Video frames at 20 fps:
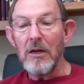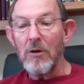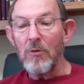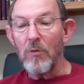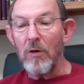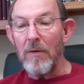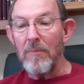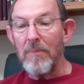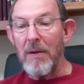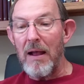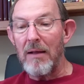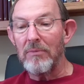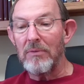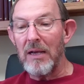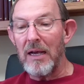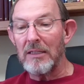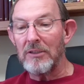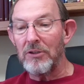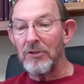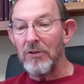where he
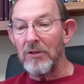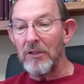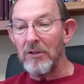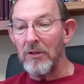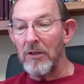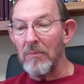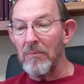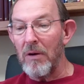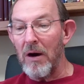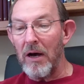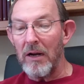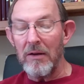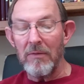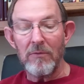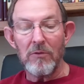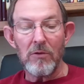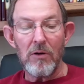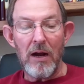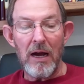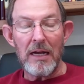baptizes you into the body of
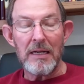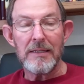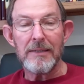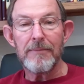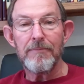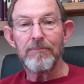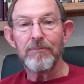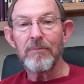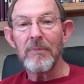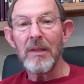Christ.